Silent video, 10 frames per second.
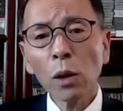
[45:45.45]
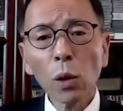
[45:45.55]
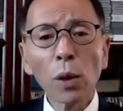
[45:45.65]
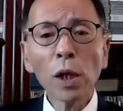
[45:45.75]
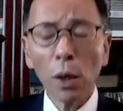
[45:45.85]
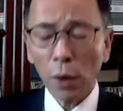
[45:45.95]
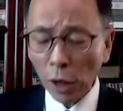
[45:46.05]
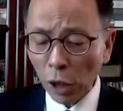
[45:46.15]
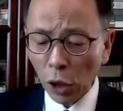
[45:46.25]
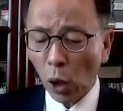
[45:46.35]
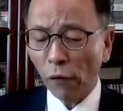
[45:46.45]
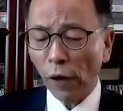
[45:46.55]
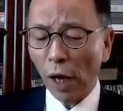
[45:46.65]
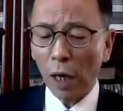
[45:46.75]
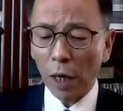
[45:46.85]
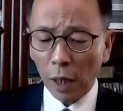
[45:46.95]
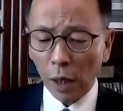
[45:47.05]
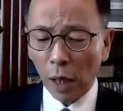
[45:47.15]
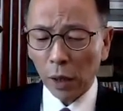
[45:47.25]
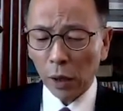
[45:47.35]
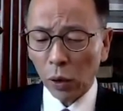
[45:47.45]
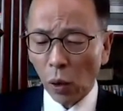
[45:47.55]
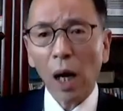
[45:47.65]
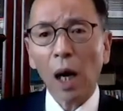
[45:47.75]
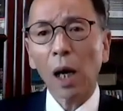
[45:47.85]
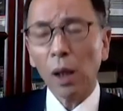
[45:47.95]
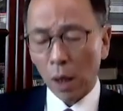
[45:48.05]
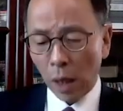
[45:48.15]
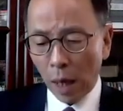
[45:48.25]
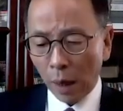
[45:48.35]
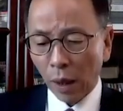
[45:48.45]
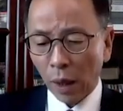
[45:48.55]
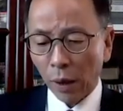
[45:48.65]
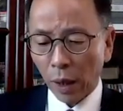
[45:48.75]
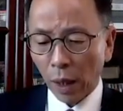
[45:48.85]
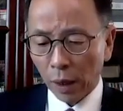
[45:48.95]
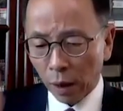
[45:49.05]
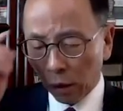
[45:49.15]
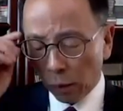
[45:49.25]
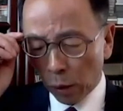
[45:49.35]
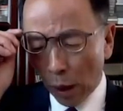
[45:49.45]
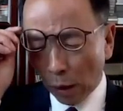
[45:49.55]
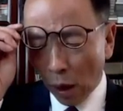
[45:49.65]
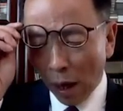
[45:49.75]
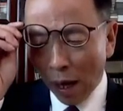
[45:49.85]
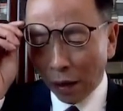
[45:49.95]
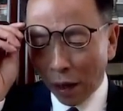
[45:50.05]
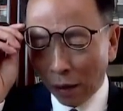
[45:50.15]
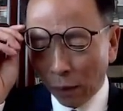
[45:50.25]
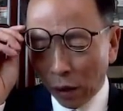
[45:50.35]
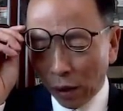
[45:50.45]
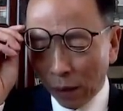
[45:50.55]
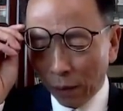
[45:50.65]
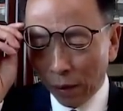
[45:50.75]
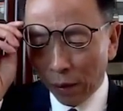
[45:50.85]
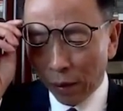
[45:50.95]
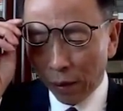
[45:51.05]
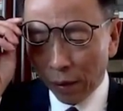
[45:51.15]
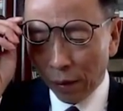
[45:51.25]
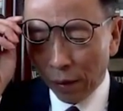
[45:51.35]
So this is sort of a story that I think that in terms of the long term, let me see some.